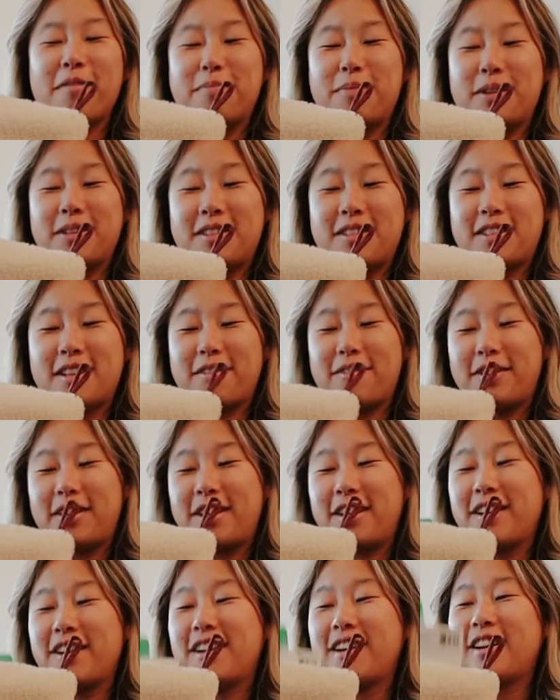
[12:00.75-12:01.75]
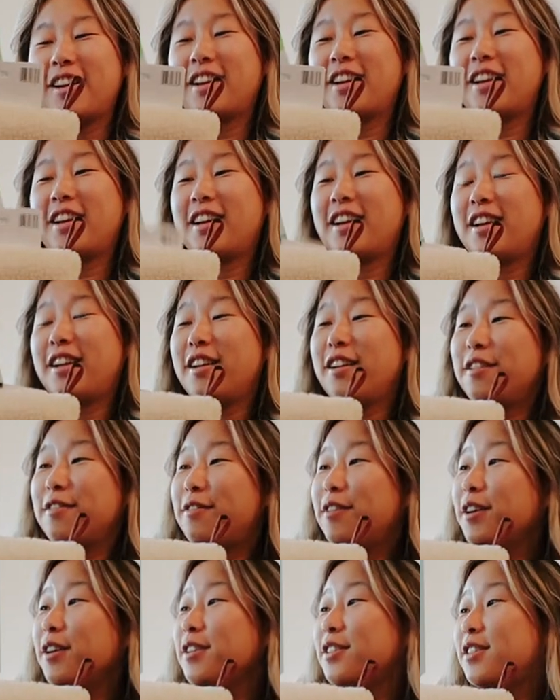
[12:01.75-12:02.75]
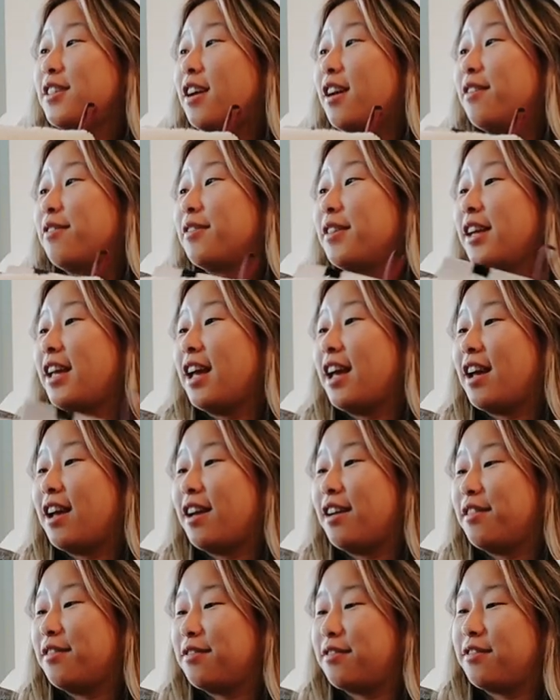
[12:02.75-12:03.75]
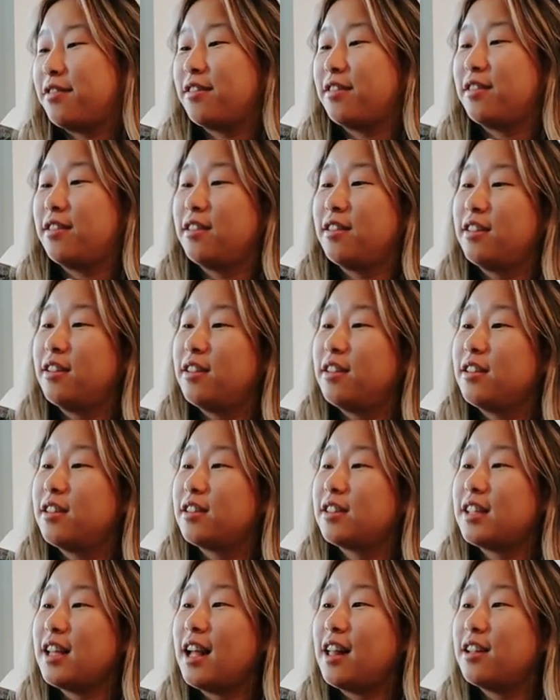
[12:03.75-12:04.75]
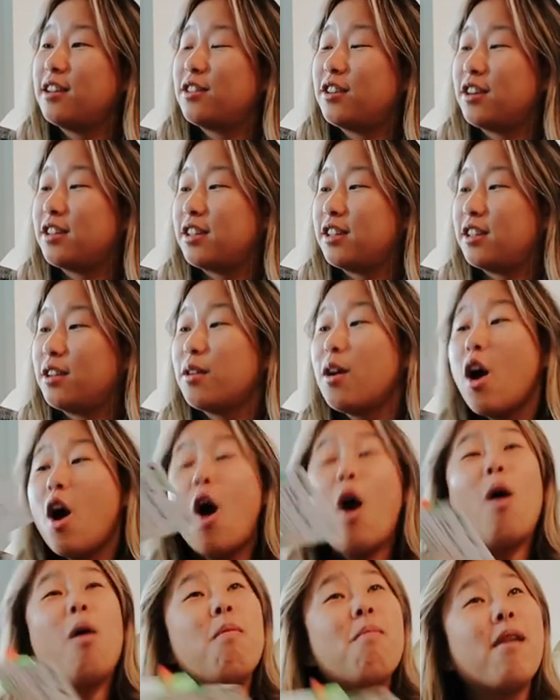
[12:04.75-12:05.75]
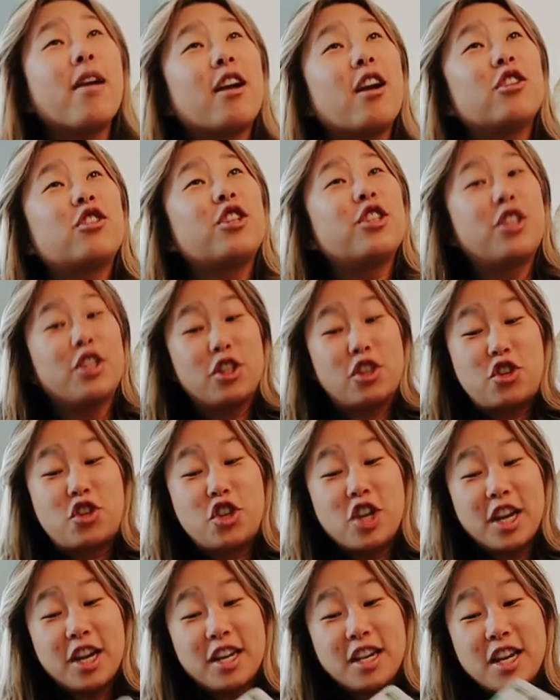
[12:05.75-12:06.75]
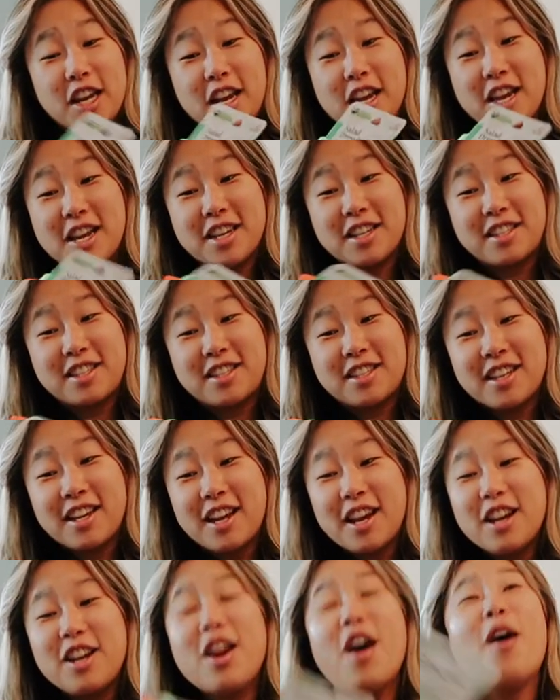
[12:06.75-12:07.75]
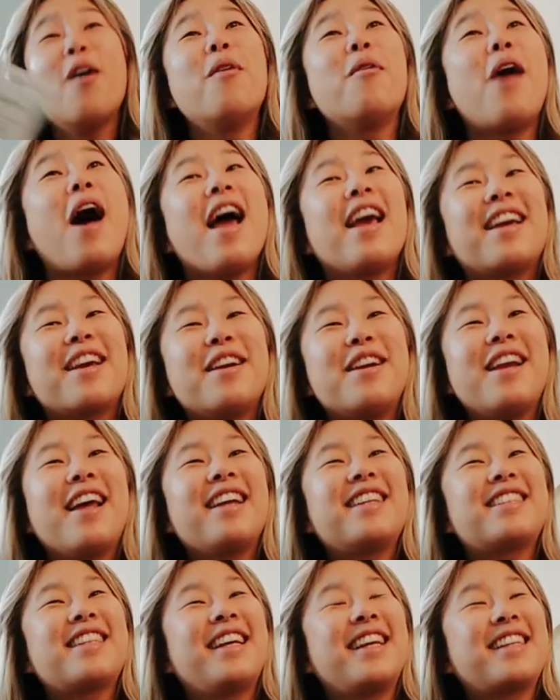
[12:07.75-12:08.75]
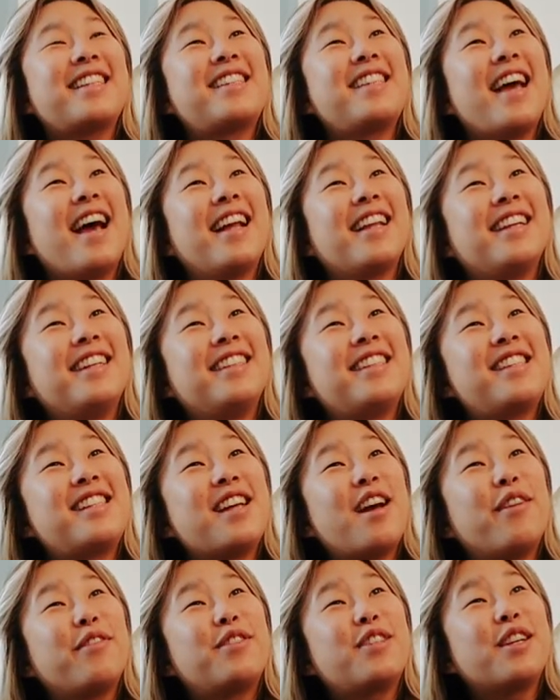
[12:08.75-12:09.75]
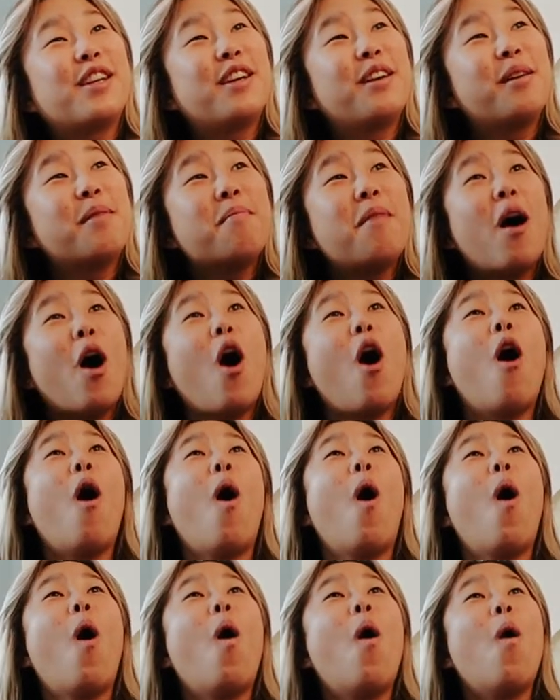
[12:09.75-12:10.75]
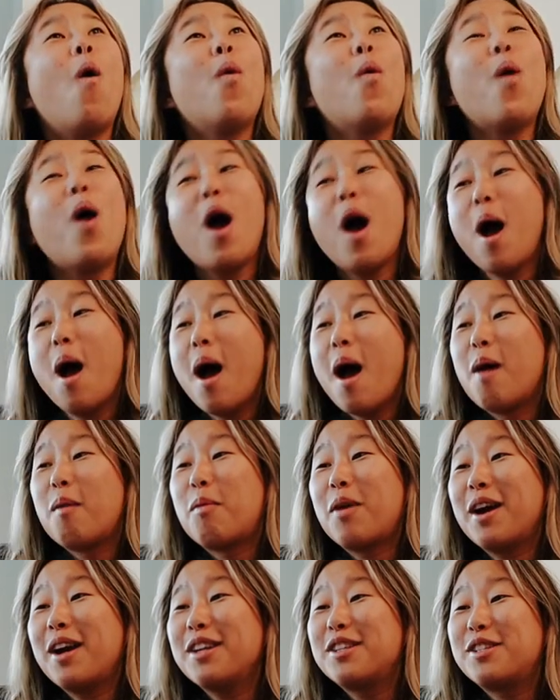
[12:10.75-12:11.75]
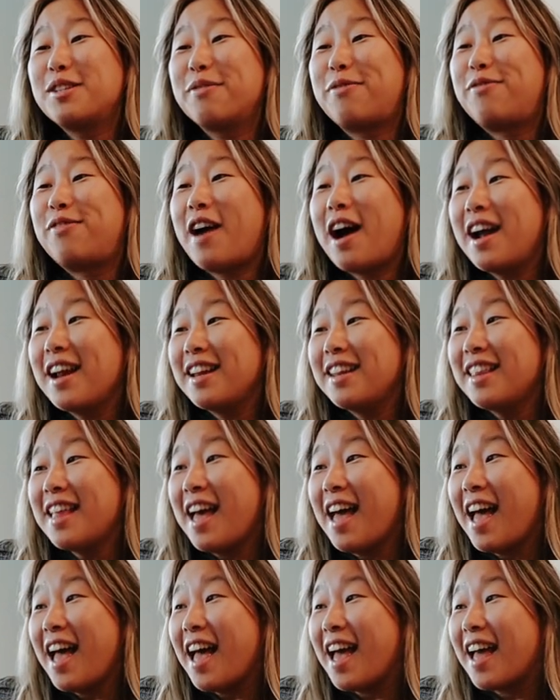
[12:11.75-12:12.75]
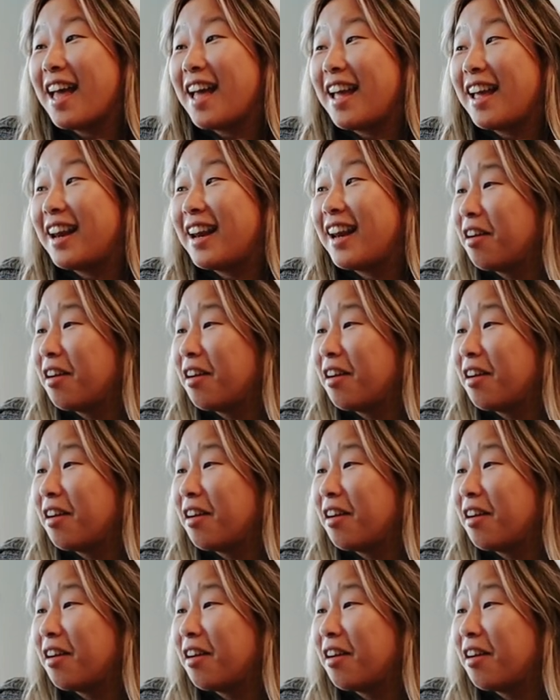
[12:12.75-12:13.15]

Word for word: I put stuff in here. First off, we have salad dressing to. Oh my gosh, this is genius! No, I can like take salad stuff to. Oh where did you find that?